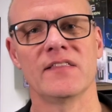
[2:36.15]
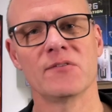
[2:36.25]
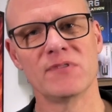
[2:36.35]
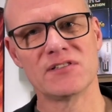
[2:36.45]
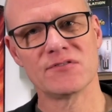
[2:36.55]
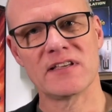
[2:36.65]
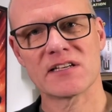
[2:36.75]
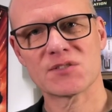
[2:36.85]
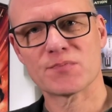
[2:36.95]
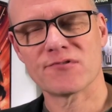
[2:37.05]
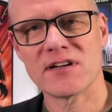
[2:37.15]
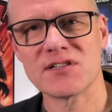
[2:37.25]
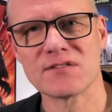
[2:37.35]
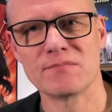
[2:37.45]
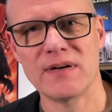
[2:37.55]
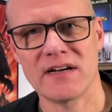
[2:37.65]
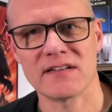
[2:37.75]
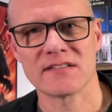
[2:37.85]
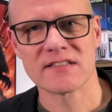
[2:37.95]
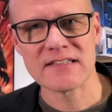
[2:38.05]
then we do the exploration
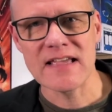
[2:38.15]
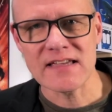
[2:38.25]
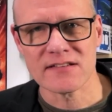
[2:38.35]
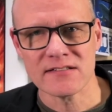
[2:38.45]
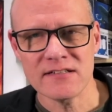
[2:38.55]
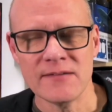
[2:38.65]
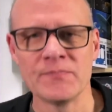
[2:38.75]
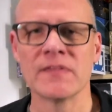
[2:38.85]
part second.